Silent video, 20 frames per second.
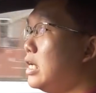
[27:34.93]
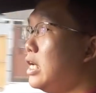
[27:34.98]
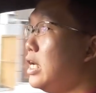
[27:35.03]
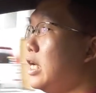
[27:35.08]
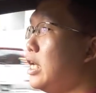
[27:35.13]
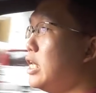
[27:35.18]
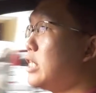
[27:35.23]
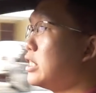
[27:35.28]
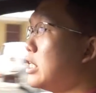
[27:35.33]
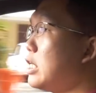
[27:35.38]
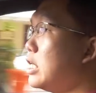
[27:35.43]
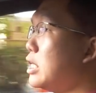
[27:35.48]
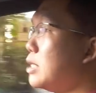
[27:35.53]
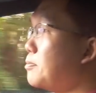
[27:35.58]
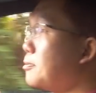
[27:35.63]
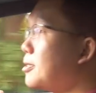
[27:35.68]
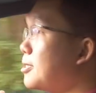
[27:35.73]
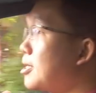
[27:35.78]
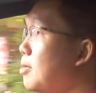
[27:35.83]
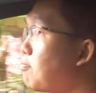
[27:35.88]
it is a
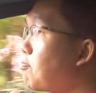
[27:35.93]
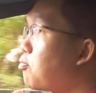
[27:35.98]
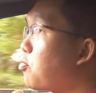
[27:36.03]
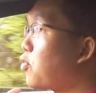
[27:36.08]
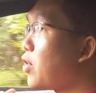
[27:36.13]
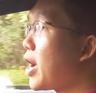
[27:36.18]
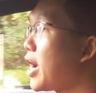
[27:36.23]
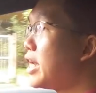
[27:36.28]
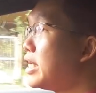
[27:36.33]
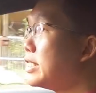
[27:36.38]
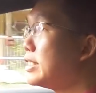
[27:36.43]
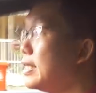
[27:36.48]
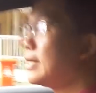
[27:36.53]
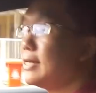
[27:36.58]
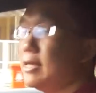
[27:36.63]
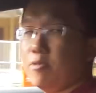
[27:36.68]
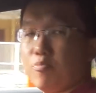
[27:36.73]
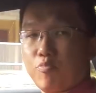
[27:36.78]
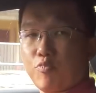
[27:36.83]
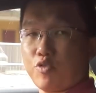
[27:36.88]

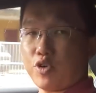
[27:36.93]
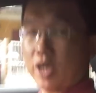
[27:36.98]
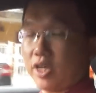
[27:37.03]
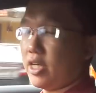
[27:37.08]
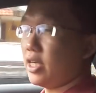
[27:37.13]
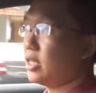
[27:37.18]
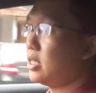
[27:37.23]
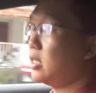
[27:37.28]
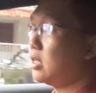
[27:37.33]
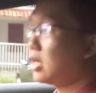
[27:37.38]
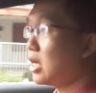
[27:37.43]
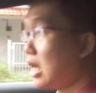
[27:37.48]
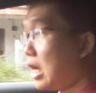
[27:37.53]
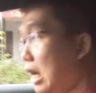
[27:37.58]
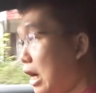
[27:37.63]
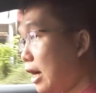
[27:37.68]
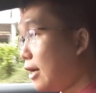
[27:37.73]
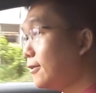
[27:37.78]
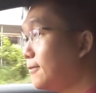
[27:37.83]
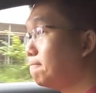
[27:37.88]
surprisingly practical
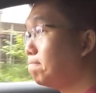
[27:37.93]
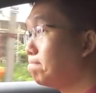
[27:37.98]
car